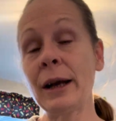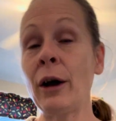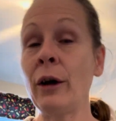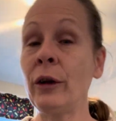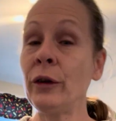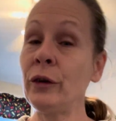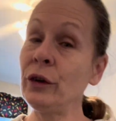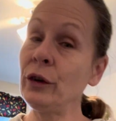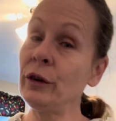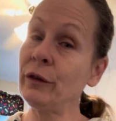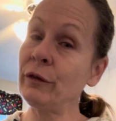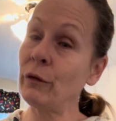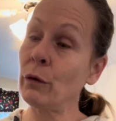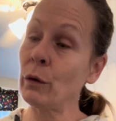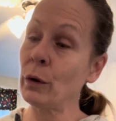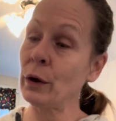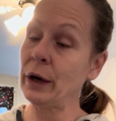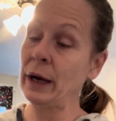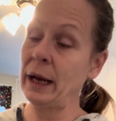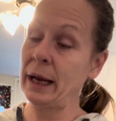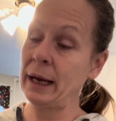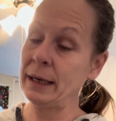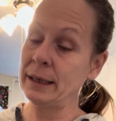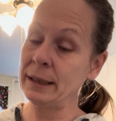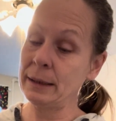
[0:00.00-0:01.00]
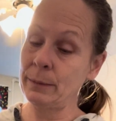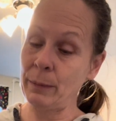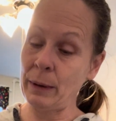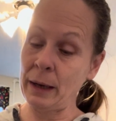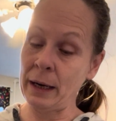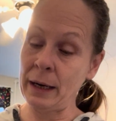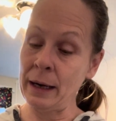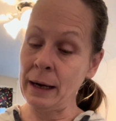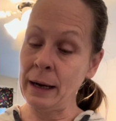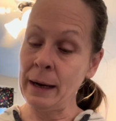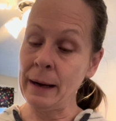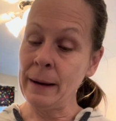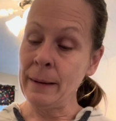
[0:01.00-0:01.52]
I'll do 4 days,
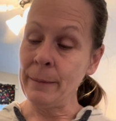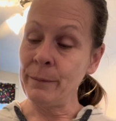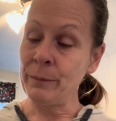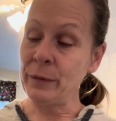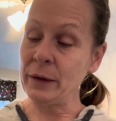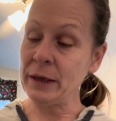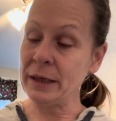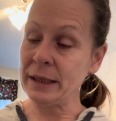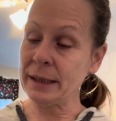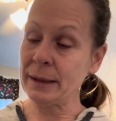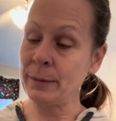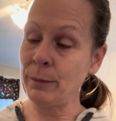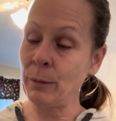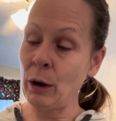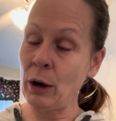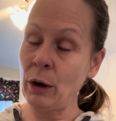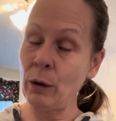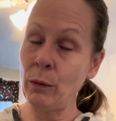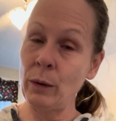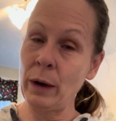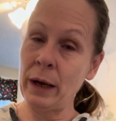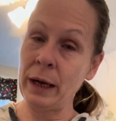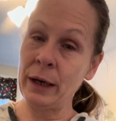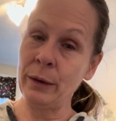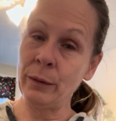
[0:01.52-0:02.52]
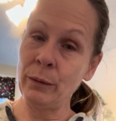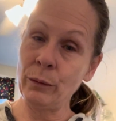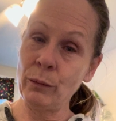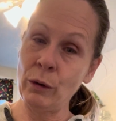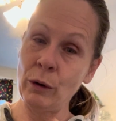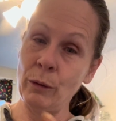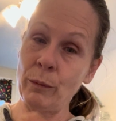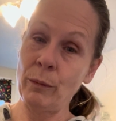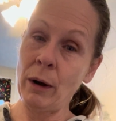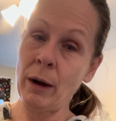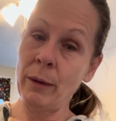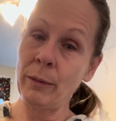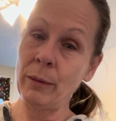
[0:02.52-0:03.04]
but this small one will
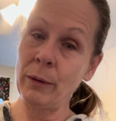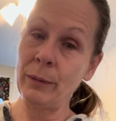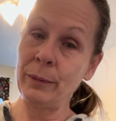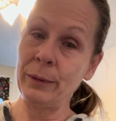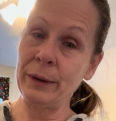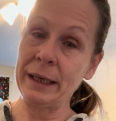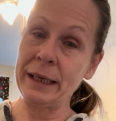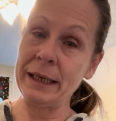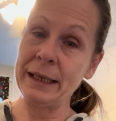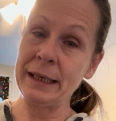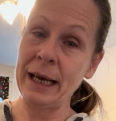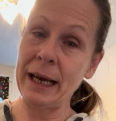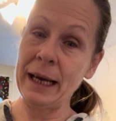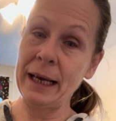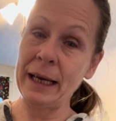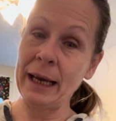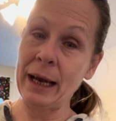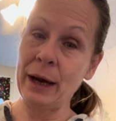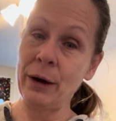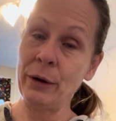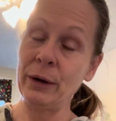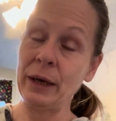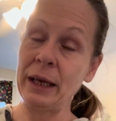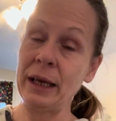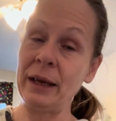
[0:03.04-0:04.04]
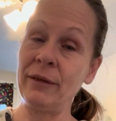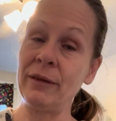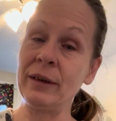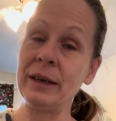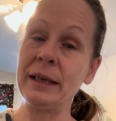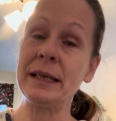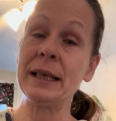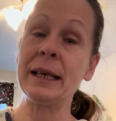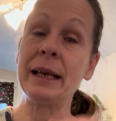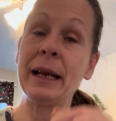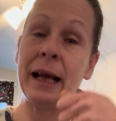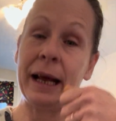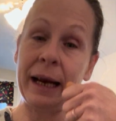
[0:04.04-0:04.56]
probably take out even
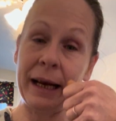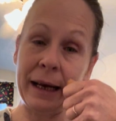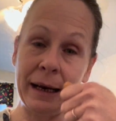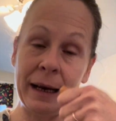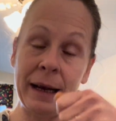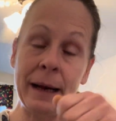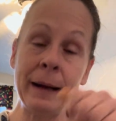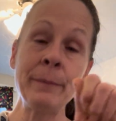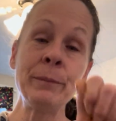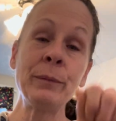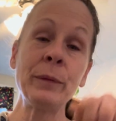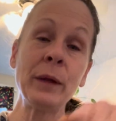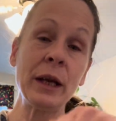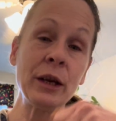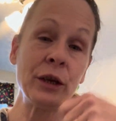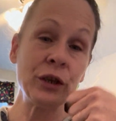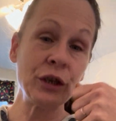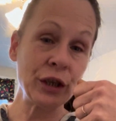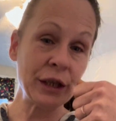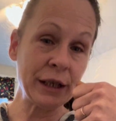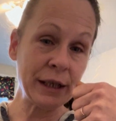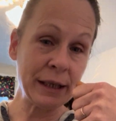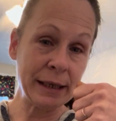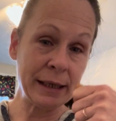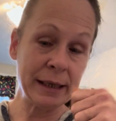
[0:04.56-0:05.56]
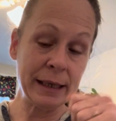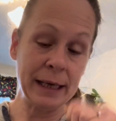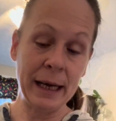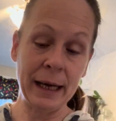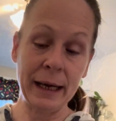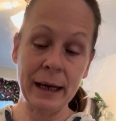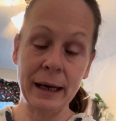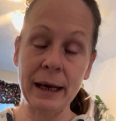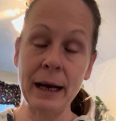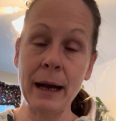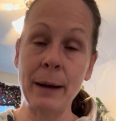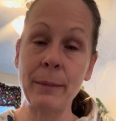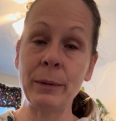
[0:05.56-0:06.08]
tonight, and just take
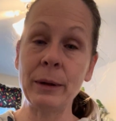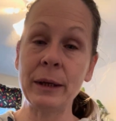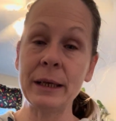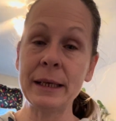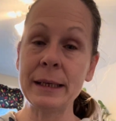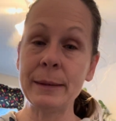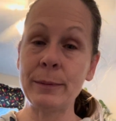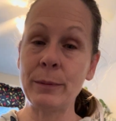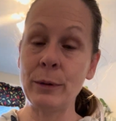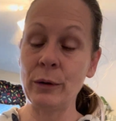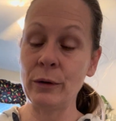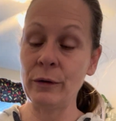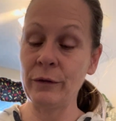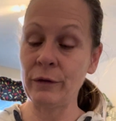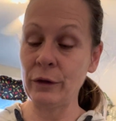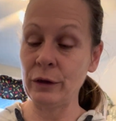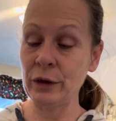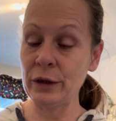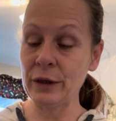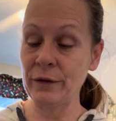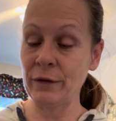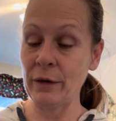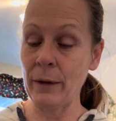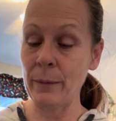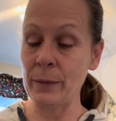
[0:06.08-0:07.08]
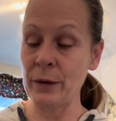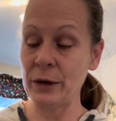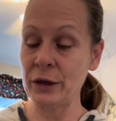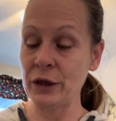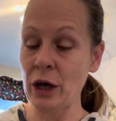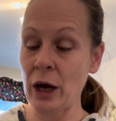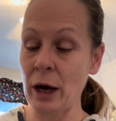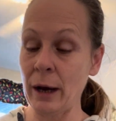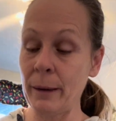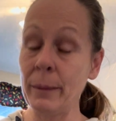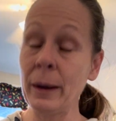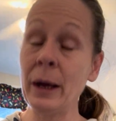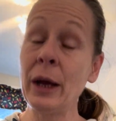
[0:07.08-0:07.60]
a couple of spoonfuls from the
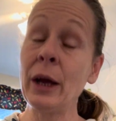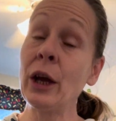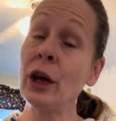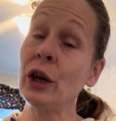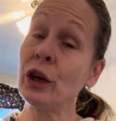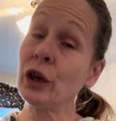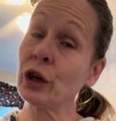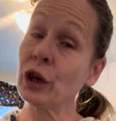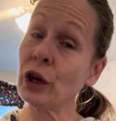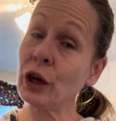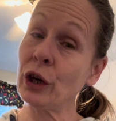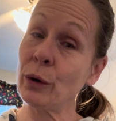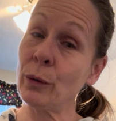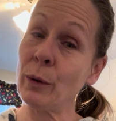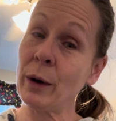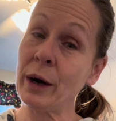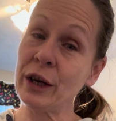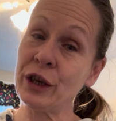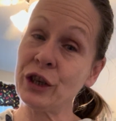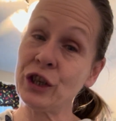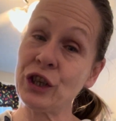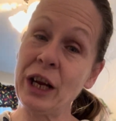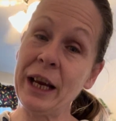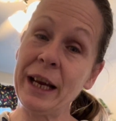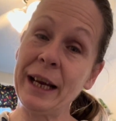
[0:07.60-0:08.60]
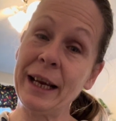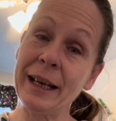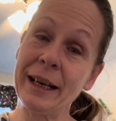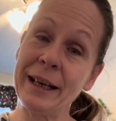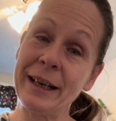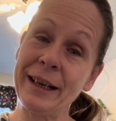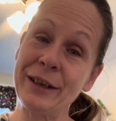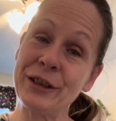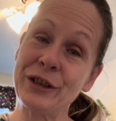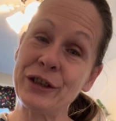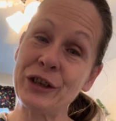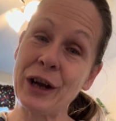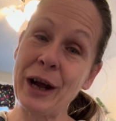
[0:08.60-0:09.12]
top. You're going to want to shake it
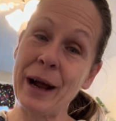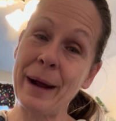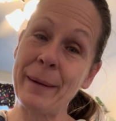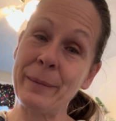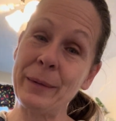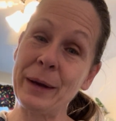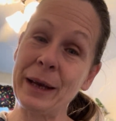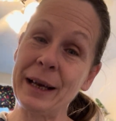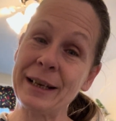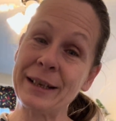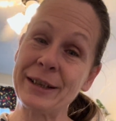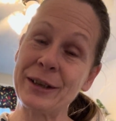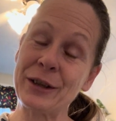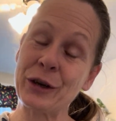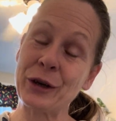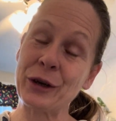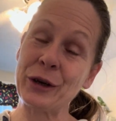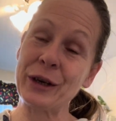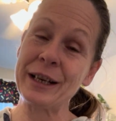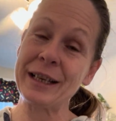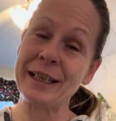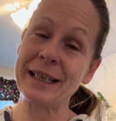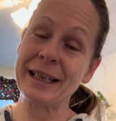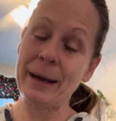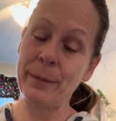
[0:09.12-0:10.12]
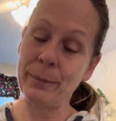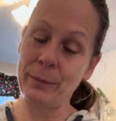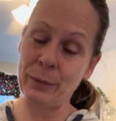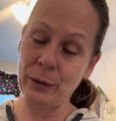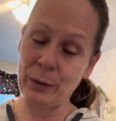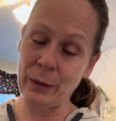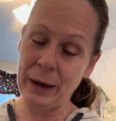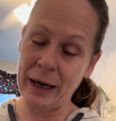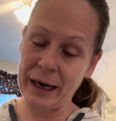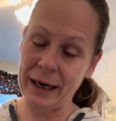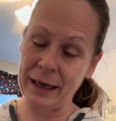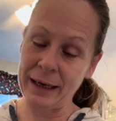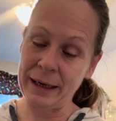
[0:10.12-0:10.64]
each time because they're going to
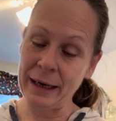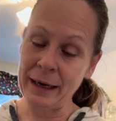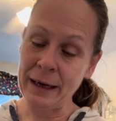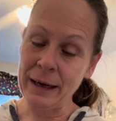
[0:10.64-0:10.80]
separate.